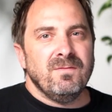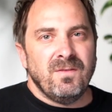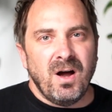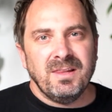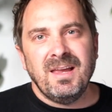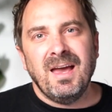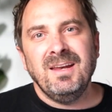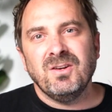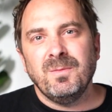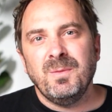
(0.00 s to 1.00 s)
Finally,
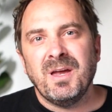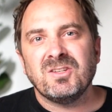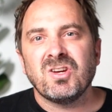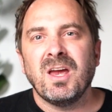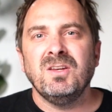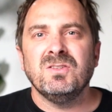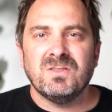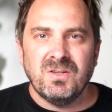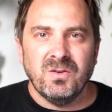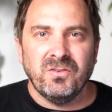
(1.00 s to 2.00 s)
anytime you make changes
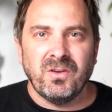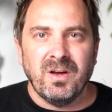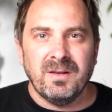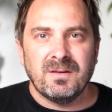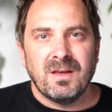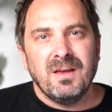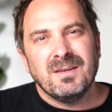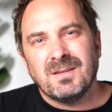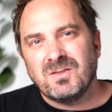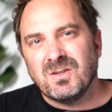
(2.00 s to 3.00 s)
to your site,
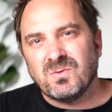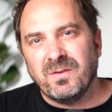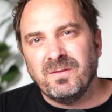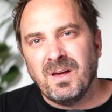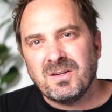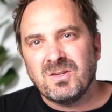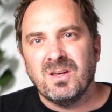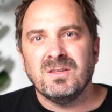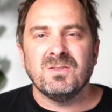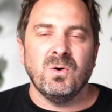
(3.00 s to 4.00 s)
such as
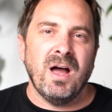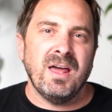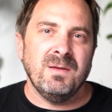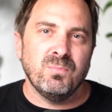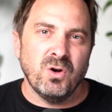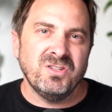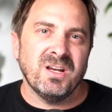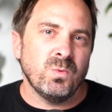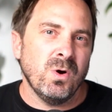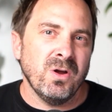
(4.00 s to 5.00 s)
reflections or adding
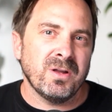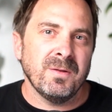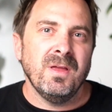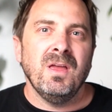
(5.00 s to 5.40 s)
project work,